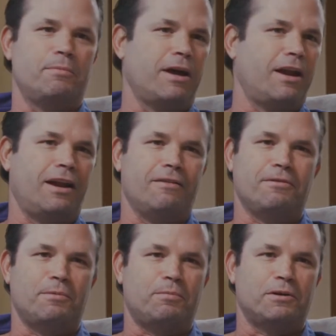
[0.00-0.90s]
met any of
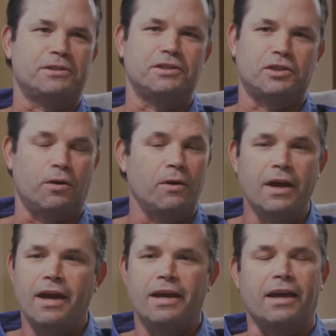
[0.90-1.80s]
them in person. So
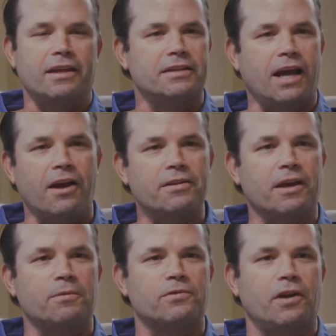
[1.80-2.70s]
yeah, the entire
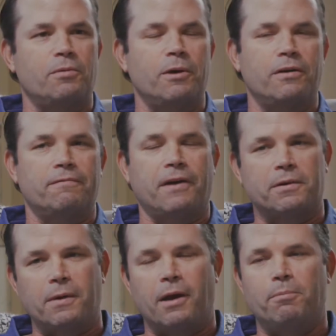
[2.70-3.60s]
thing was done remote. In
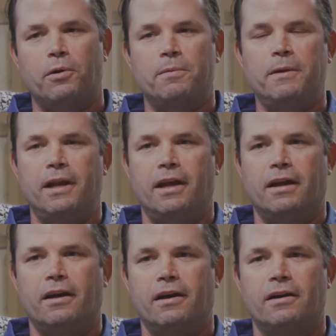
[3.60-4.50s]
fact, we had a board
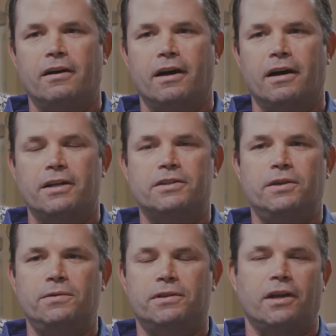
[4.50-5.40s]
meeting on
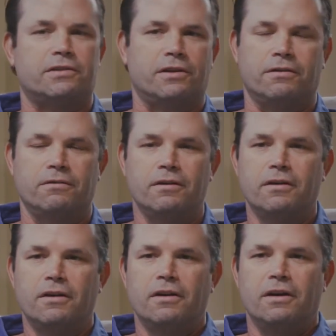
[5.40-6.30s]
Tuesday. So
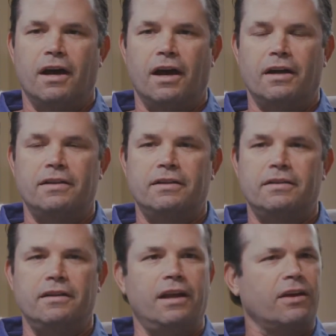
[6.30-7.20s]

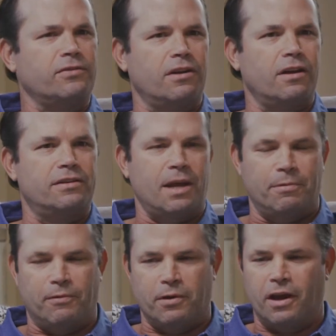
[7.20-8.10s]
yesterday, day
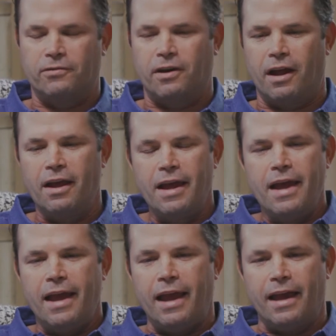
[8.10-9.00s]
before yesterday,
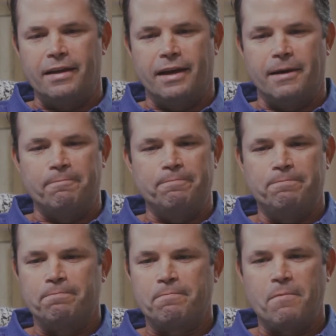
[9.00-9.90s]
and
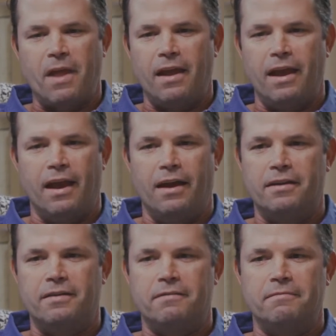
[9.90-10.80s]

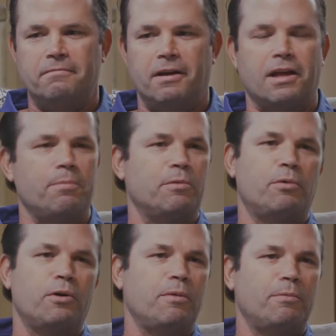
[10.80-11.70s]
a couple of the
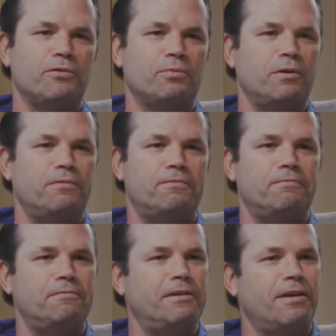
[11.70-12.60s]
board members we've
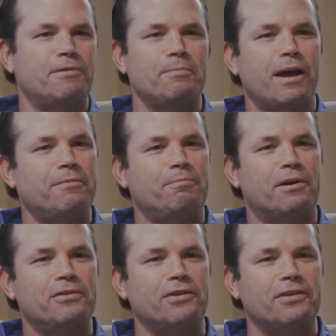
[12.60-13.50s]
never met in
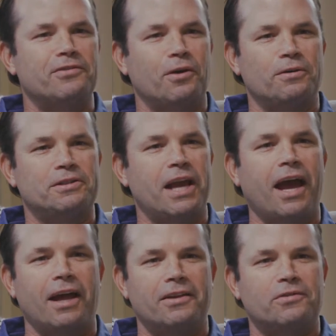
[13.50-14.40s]
person. So
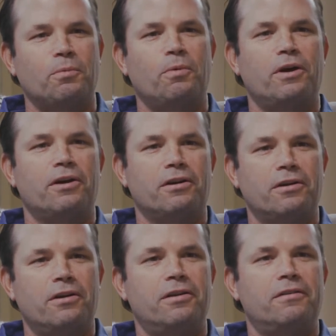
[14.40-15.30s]
it's a
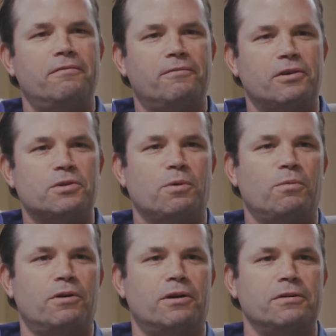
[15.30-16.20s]
weird virtual
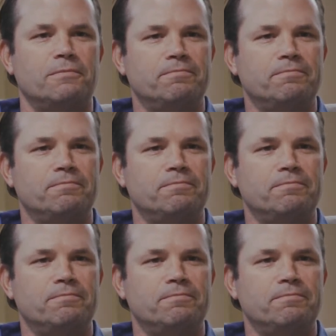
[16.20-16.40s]
world.